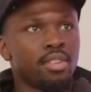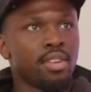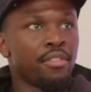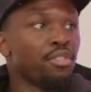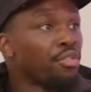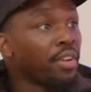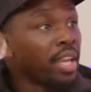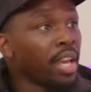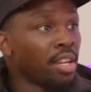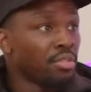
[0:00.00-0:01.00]
if you
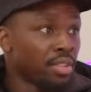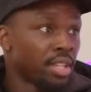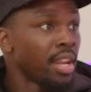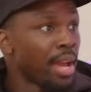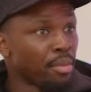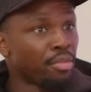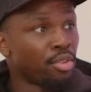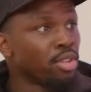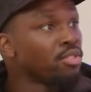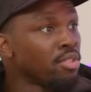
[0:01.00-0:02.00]
forget anything the night
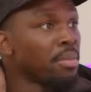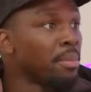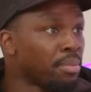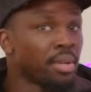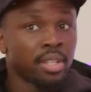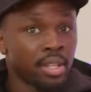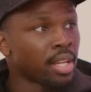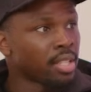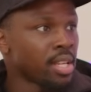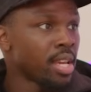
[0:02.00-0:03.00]
before, you remember it the
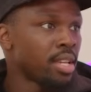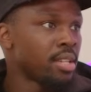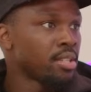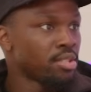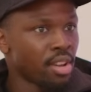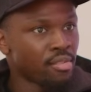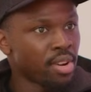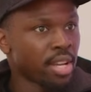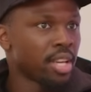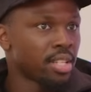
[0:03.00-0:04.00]
next day, innit? So
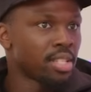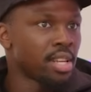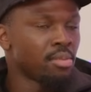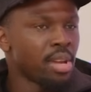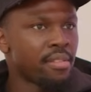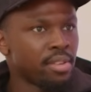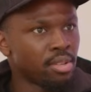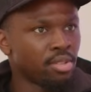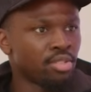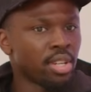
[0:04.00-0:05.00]
everyone gets there, we have a
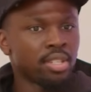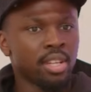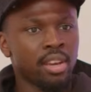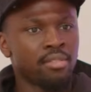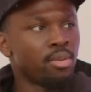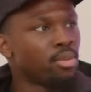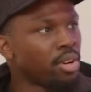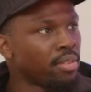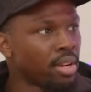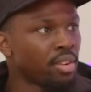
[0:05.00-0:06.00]
little drink together,
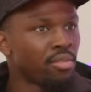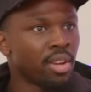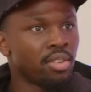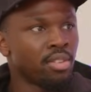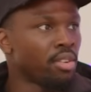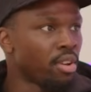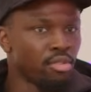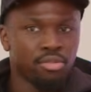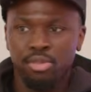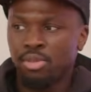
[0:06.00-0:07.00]
walk around the venue,
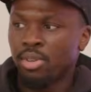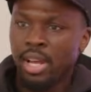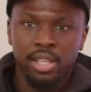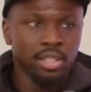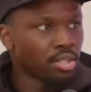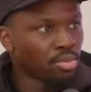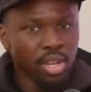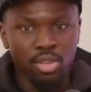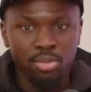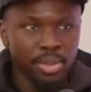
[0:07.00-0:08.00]
go through, like, this is
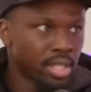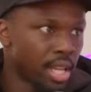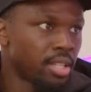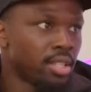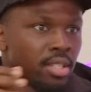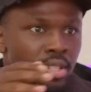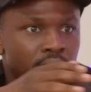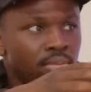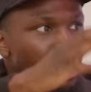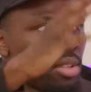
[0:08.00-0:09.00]
where you'll be standing, this
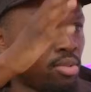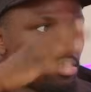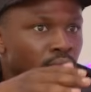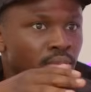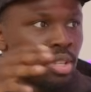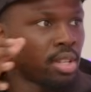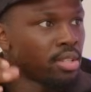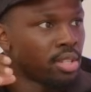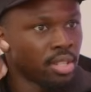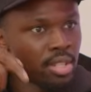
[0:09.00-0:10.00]
is where you'll do
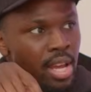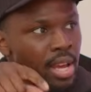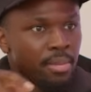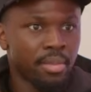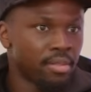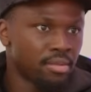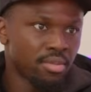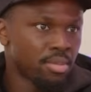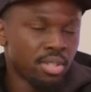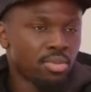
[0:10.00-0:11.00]
this time,
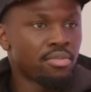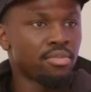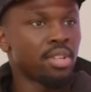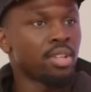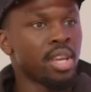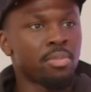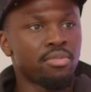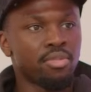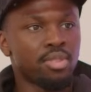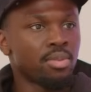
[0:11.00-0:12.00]
everything. We just went through it the day
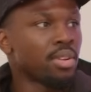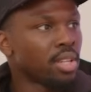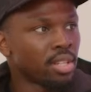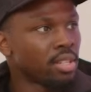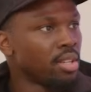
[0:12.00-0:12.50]
before as well, and then